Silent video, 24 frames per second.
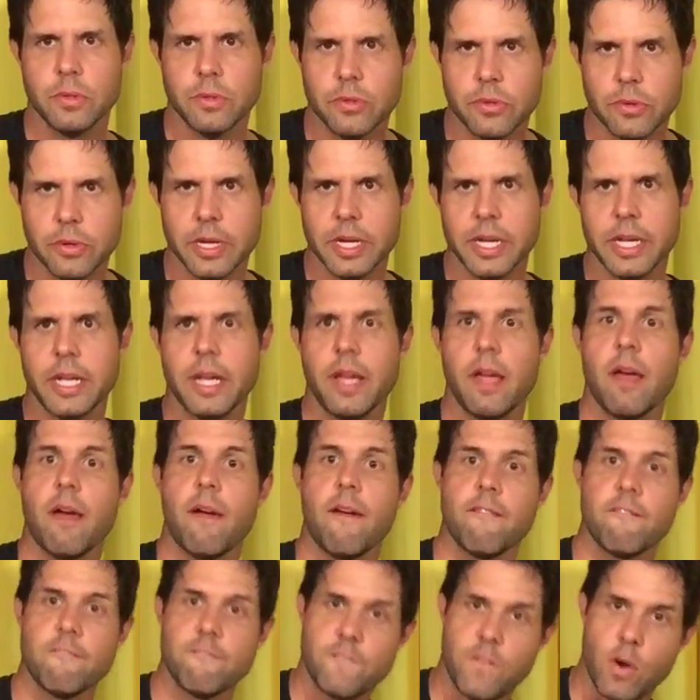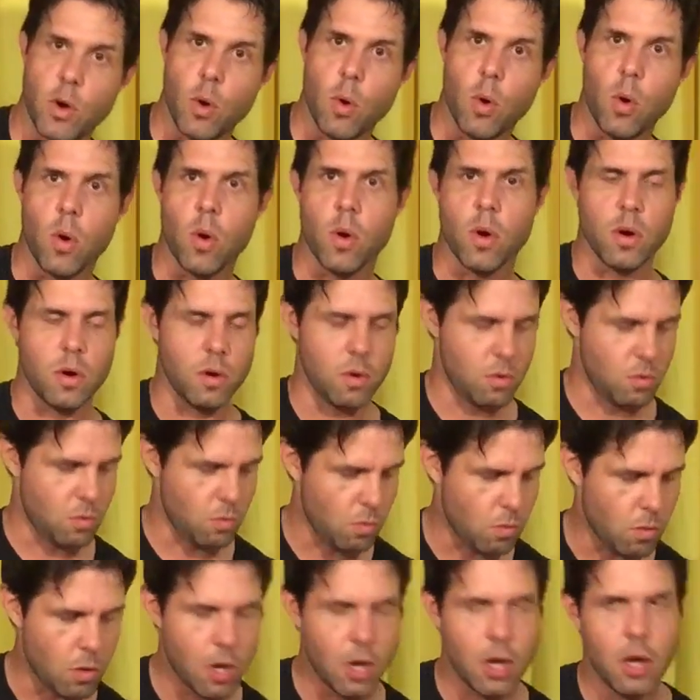1, 2, 3, 4.
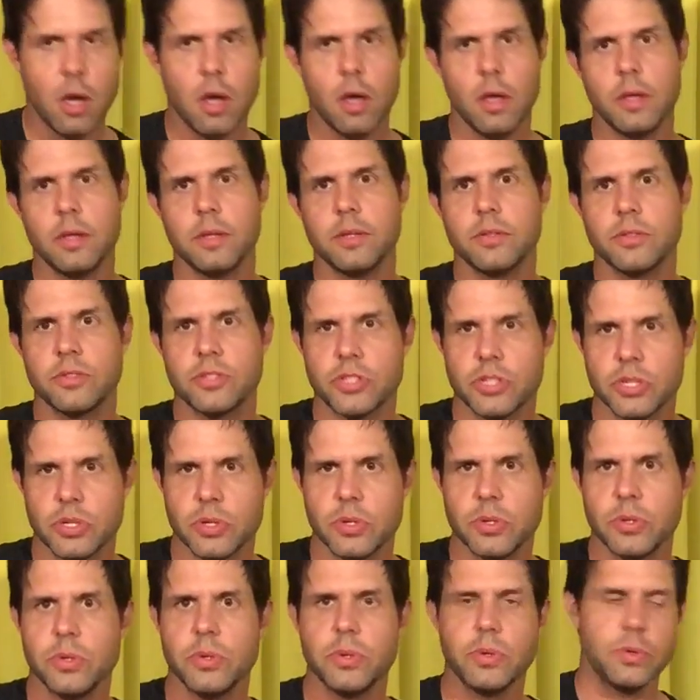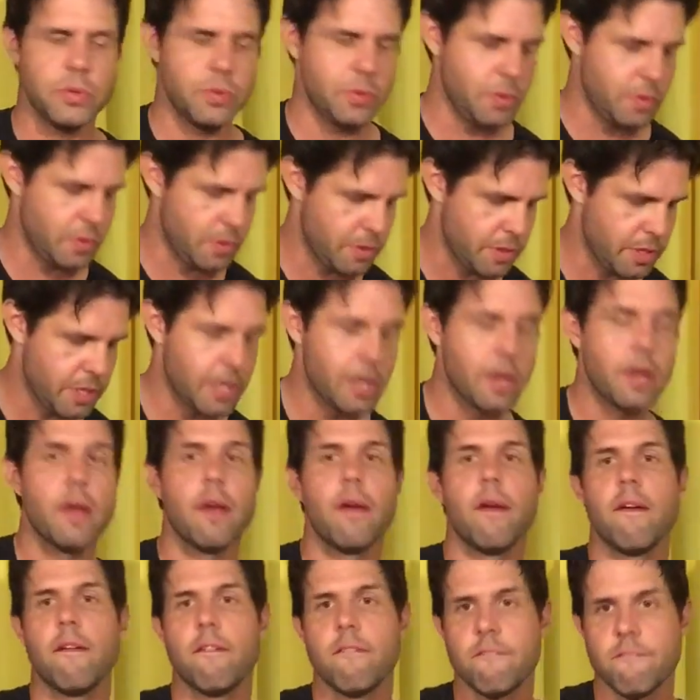1, 2,
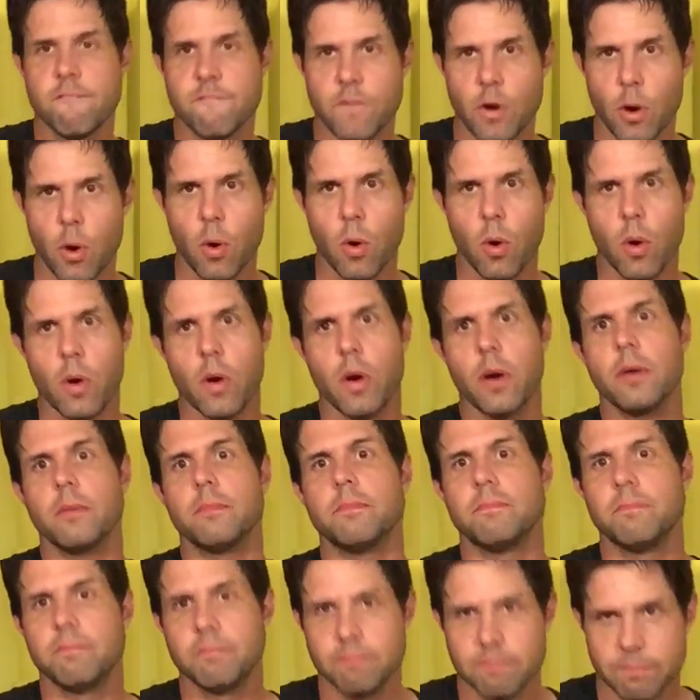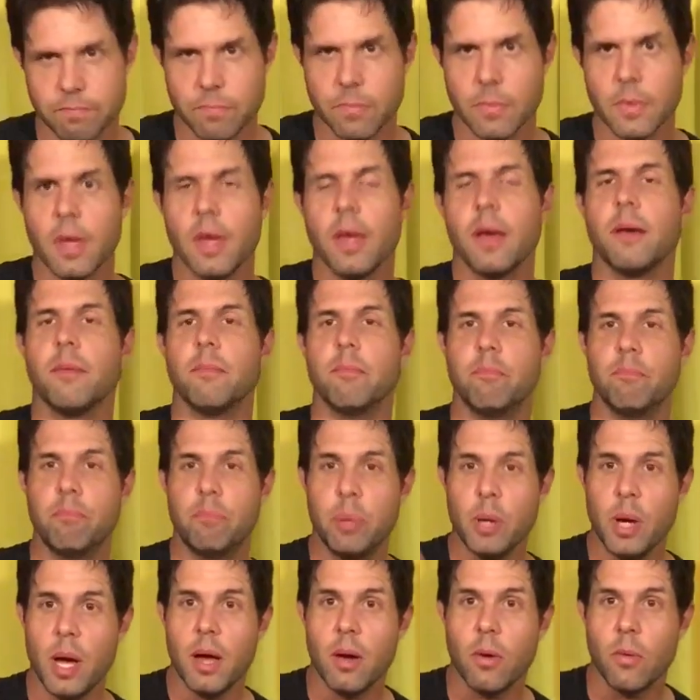4.
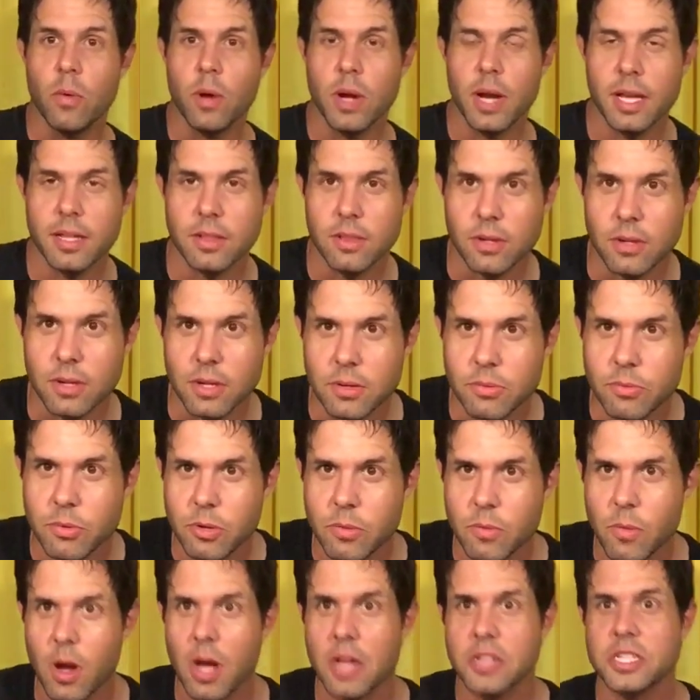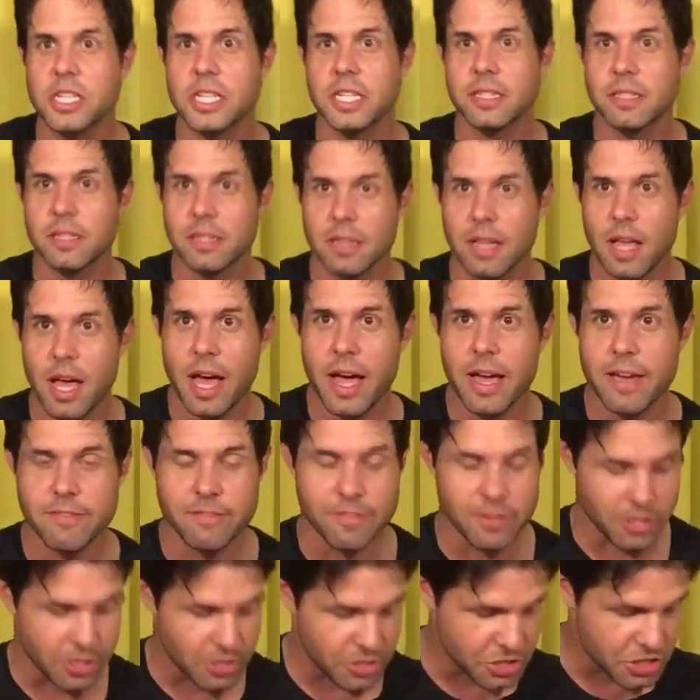But what I learned when watching the live
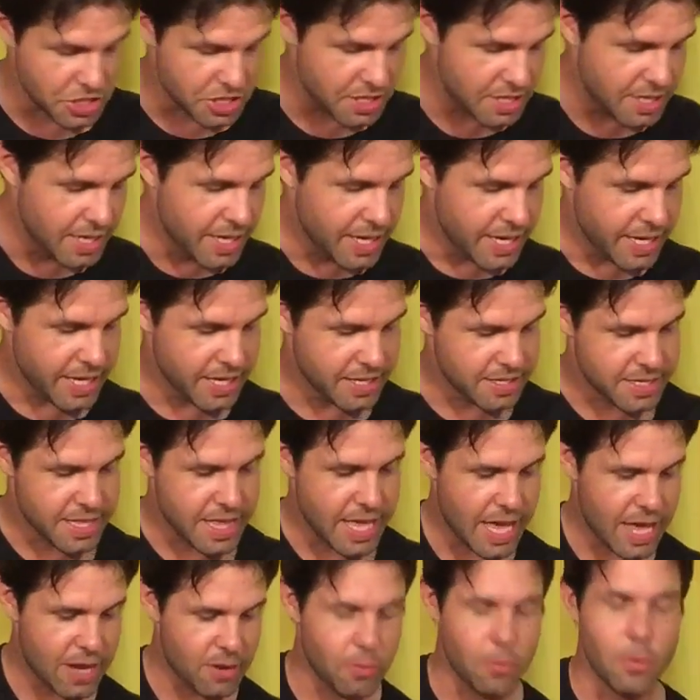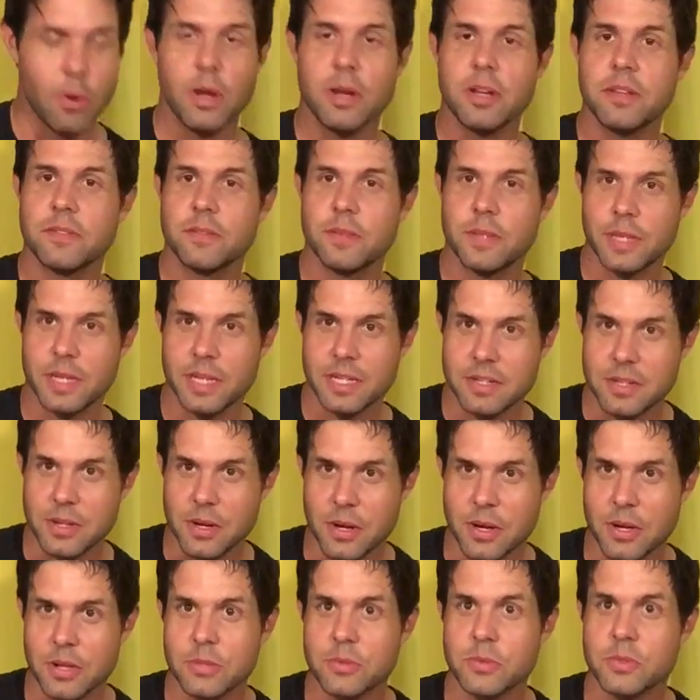version is that one of the
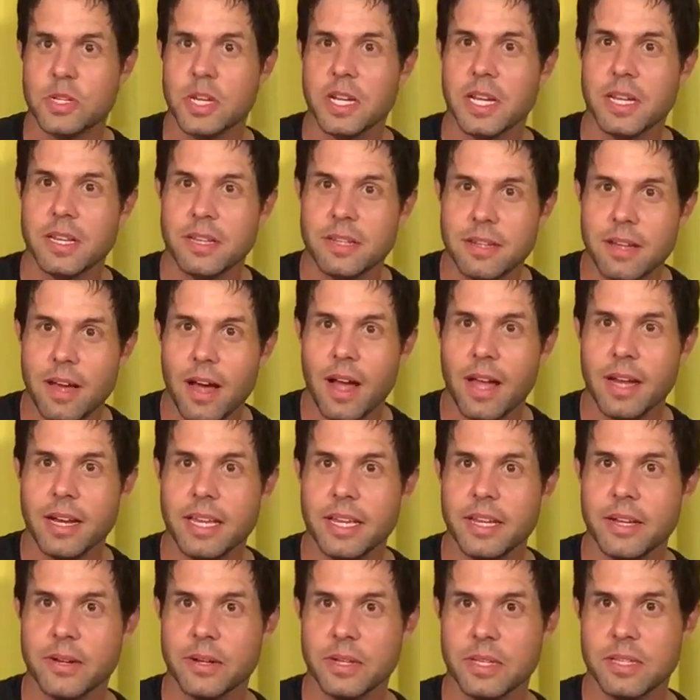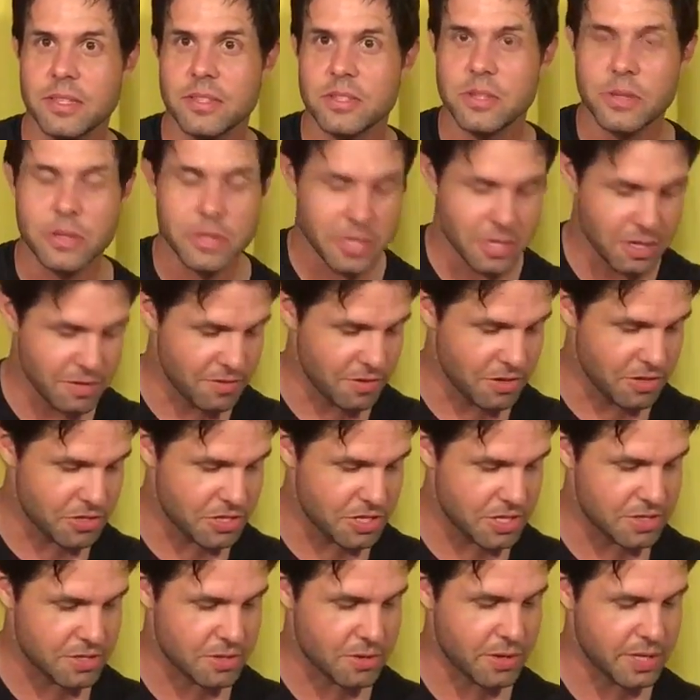guitars, which I could not hear in the studio version,
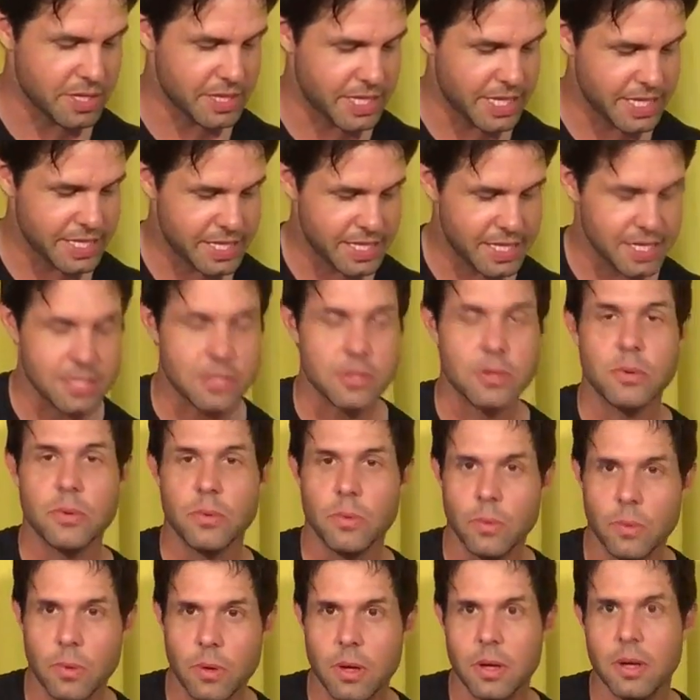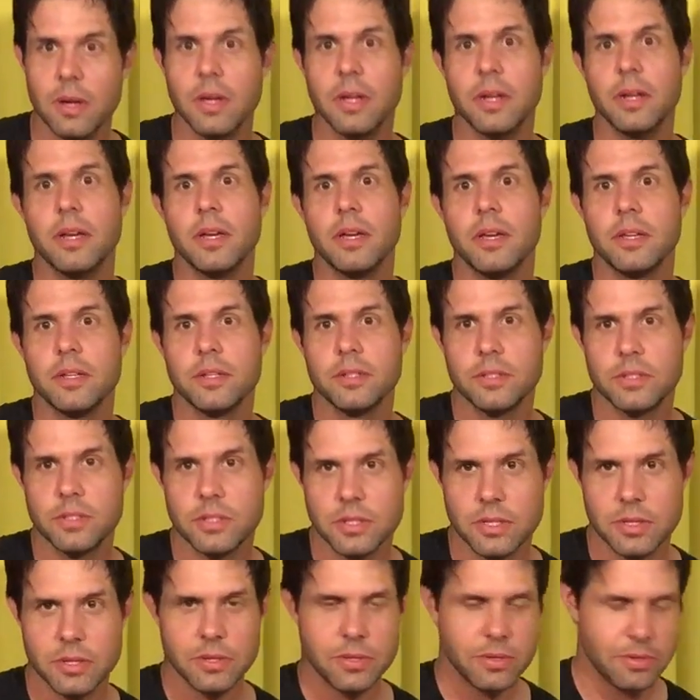is going like this. 1,
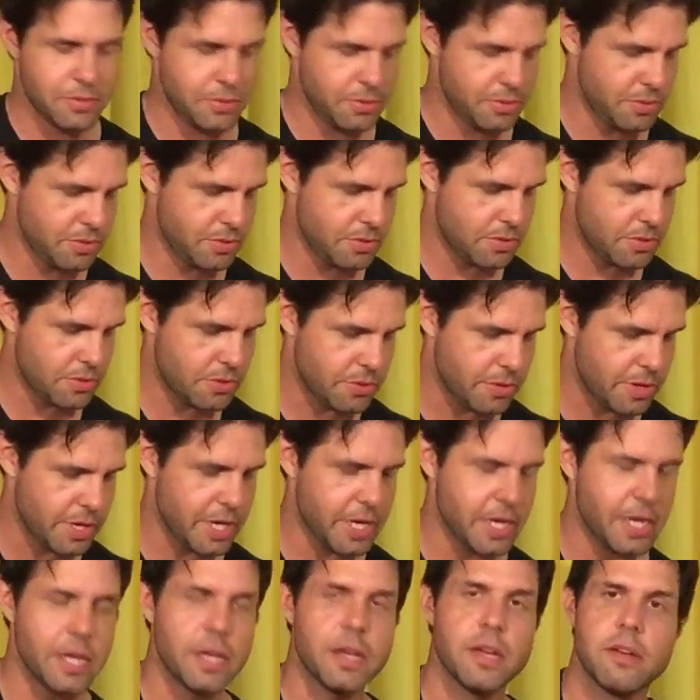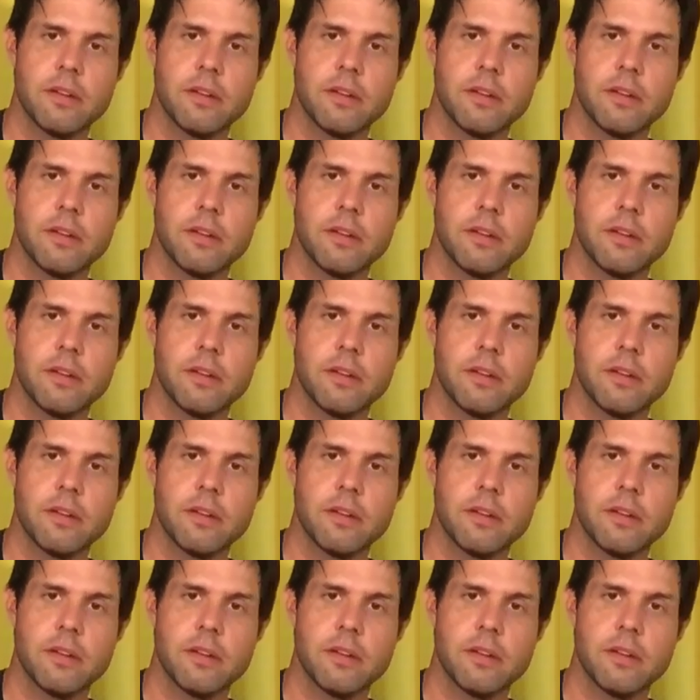2, 3,